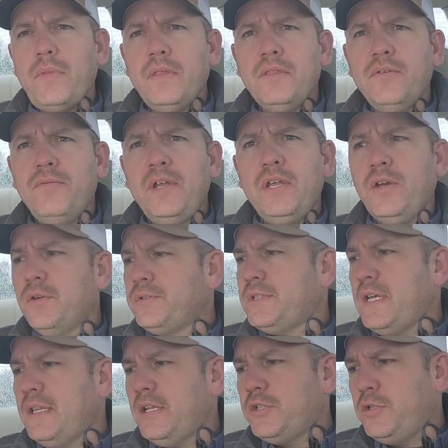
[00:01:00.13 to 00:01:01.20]
The video
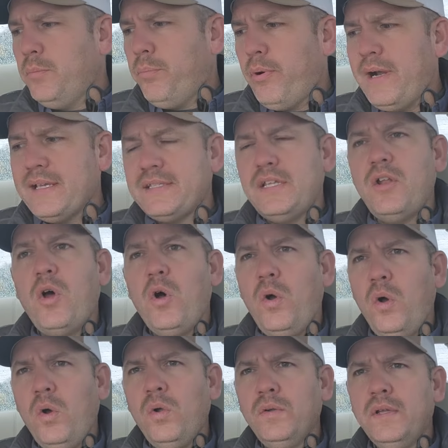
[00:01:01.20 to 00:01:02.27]
said that you press and
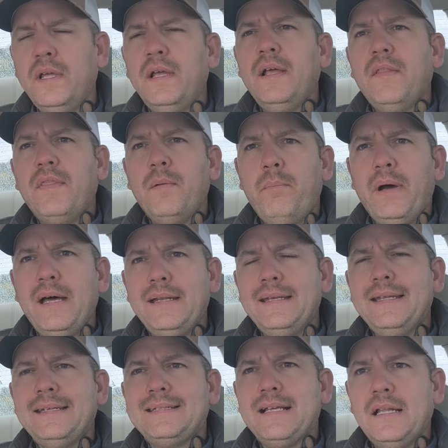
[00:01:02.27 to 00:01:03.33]
hold the
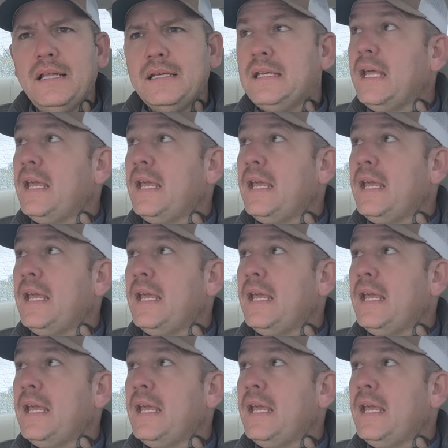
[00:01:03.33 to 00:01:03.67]
button until it